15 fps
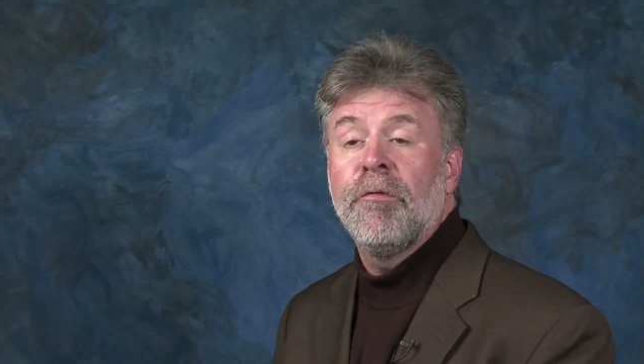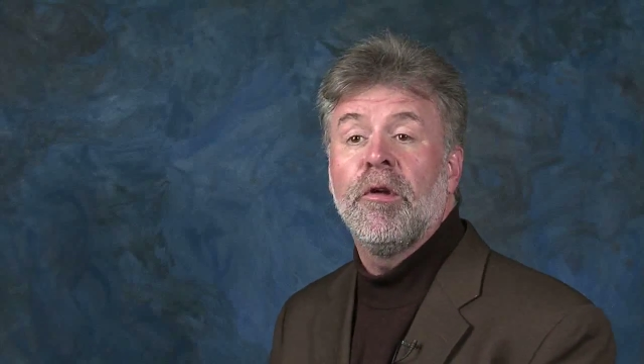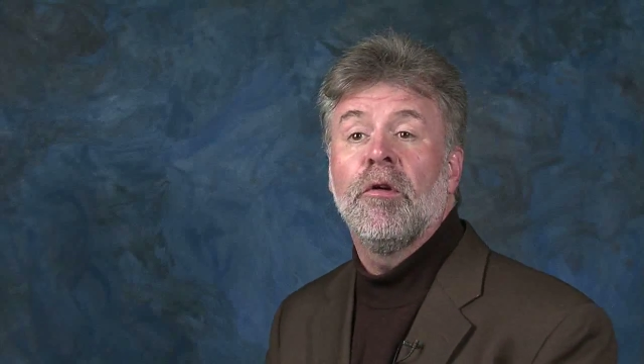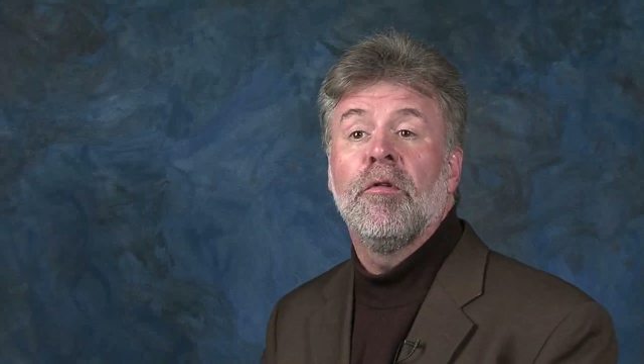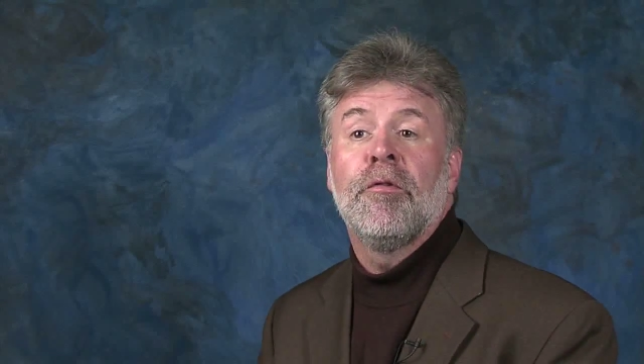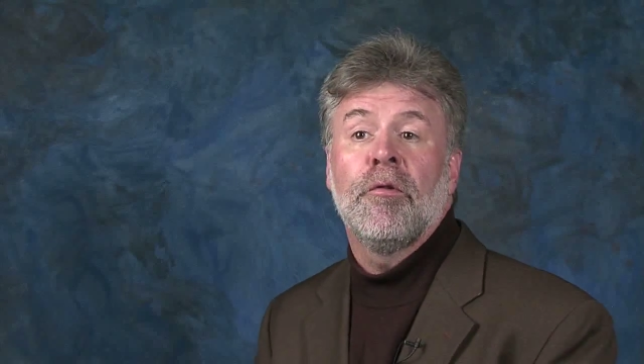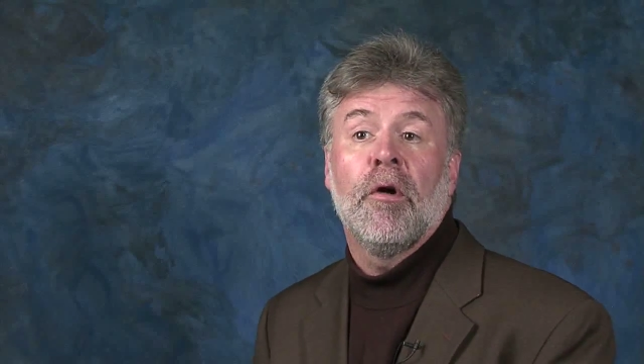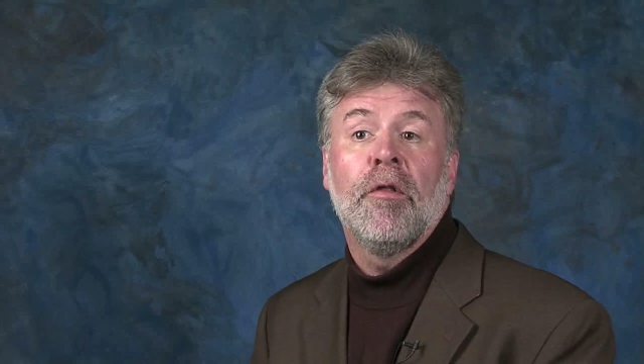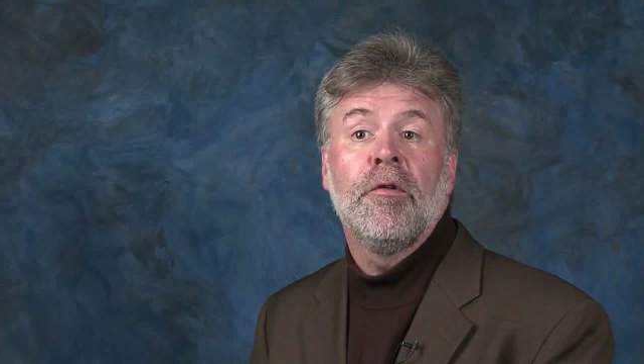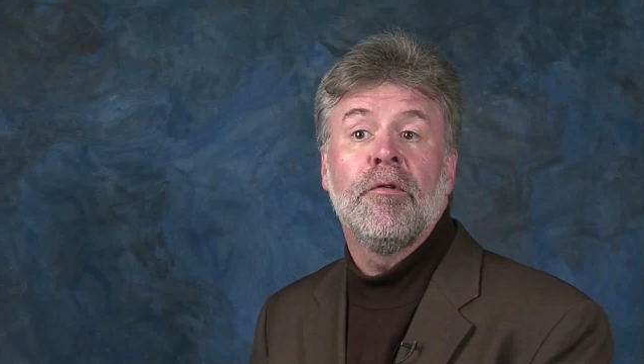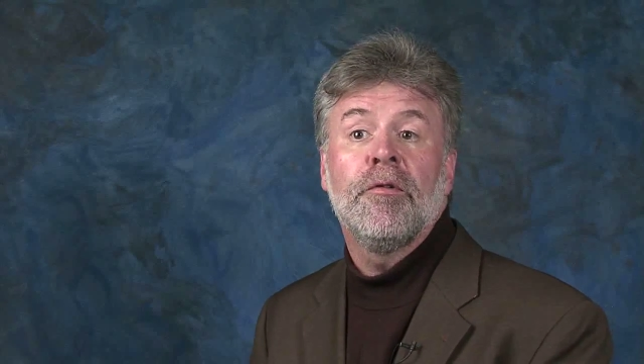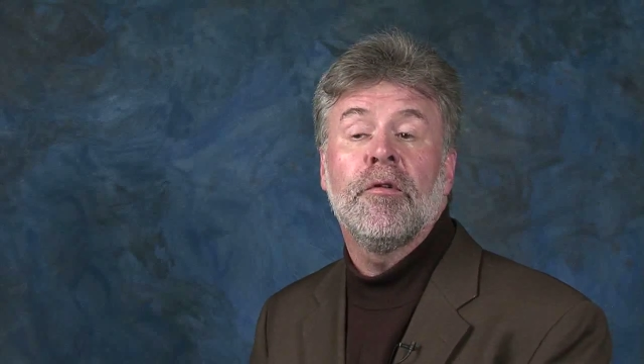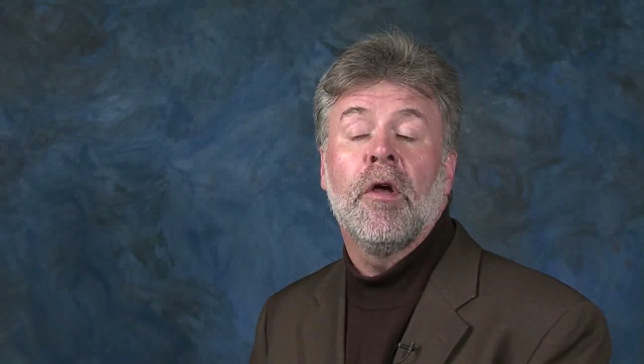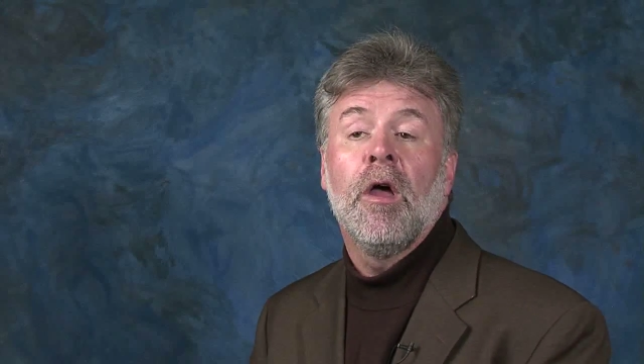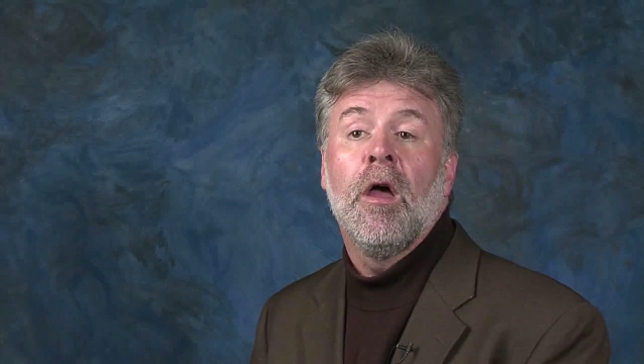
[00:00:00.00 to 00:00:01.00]
fields or
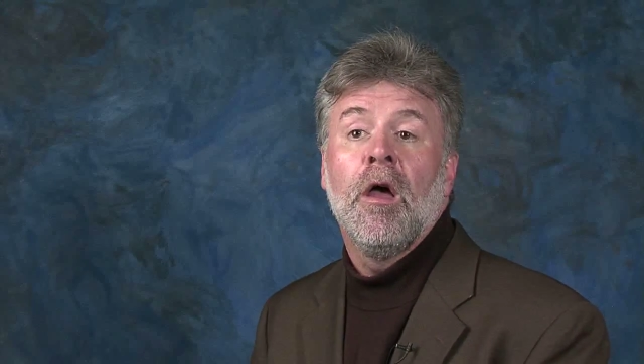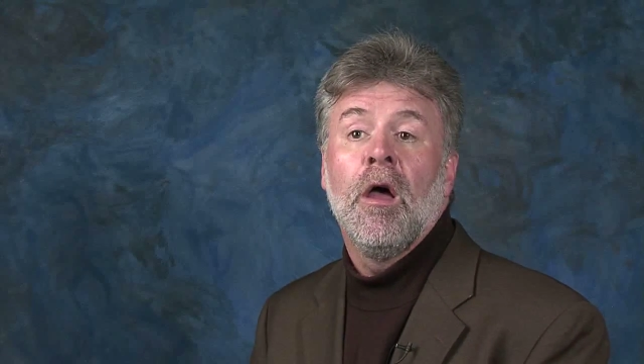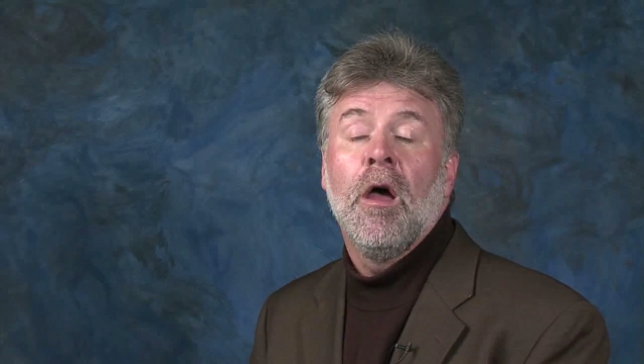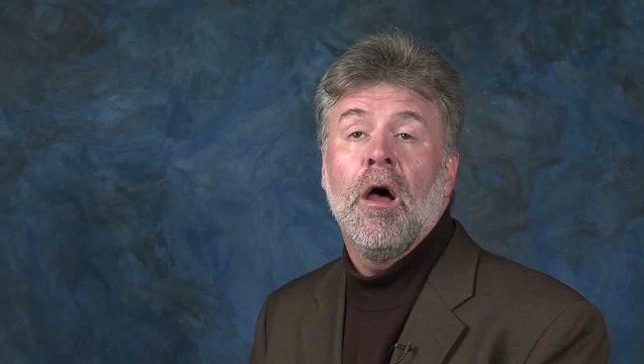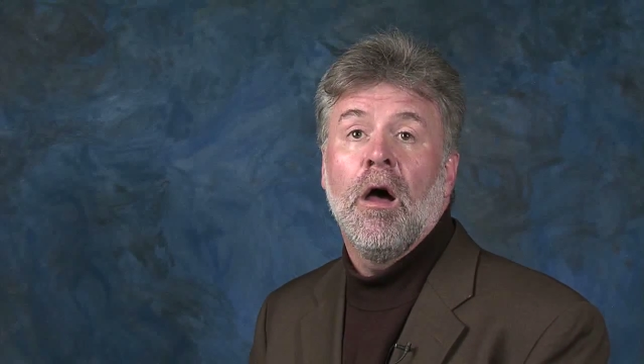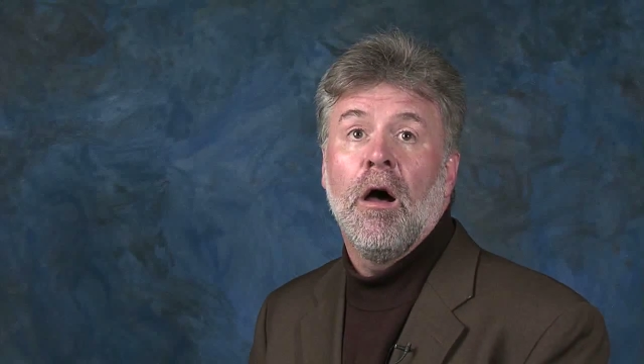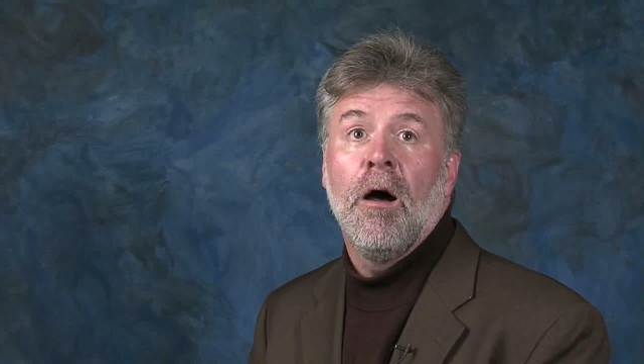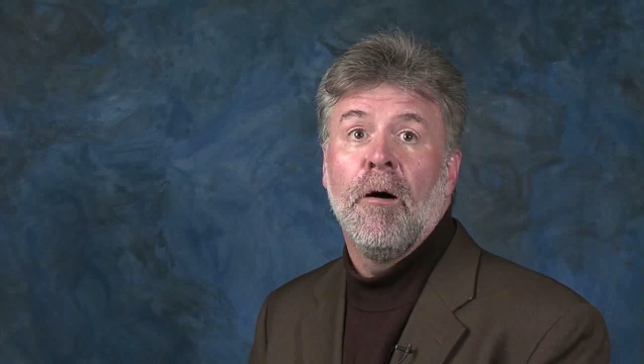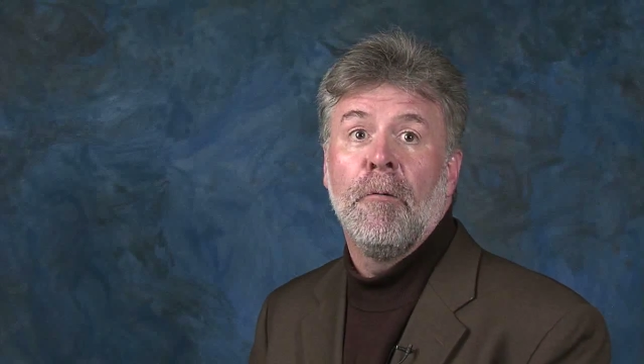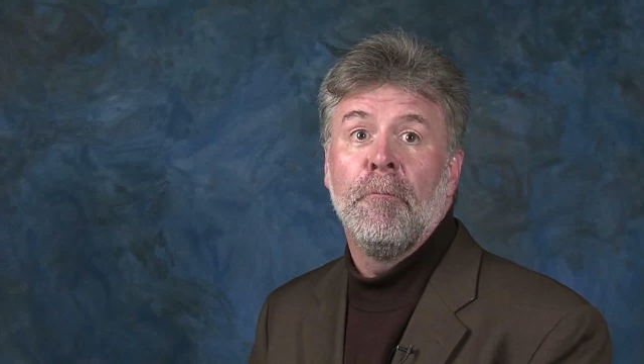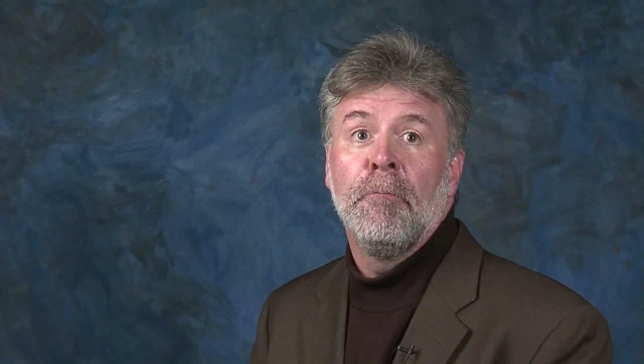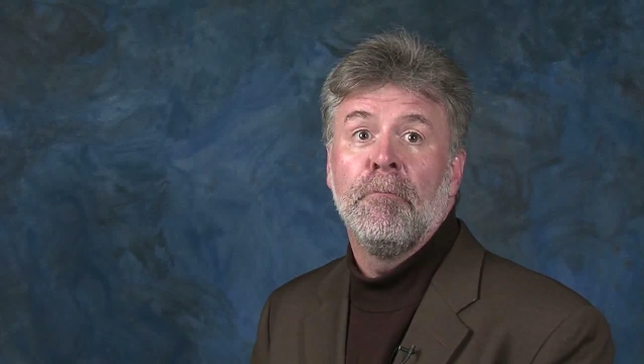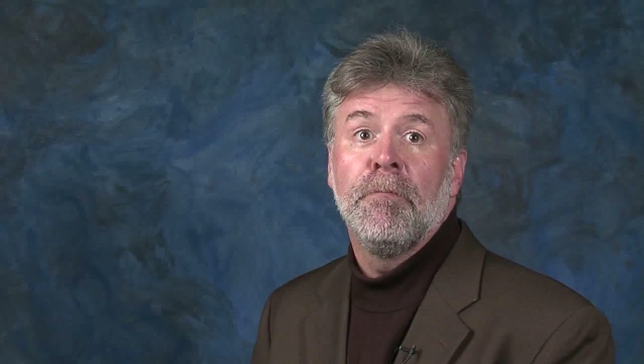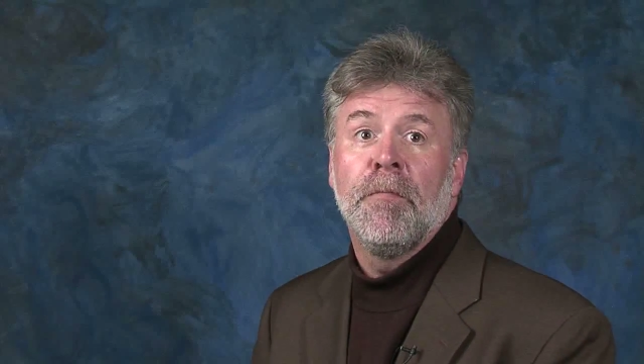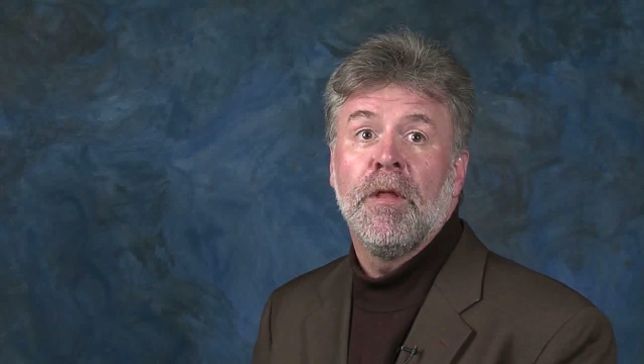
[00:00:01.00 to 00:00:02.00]
others.
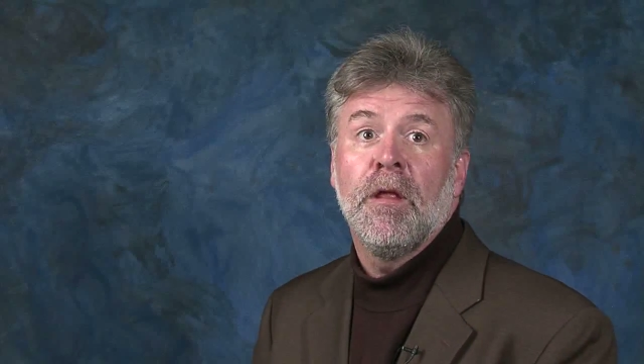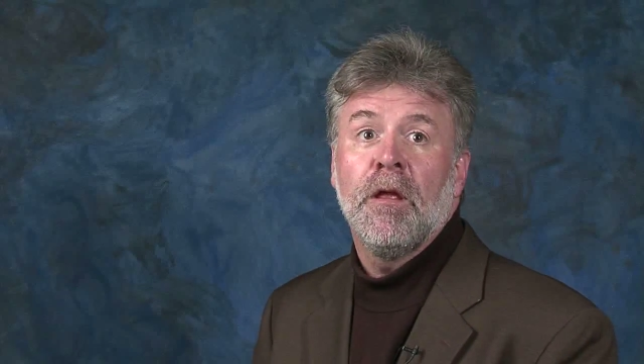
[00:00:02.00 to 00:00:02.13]
Um,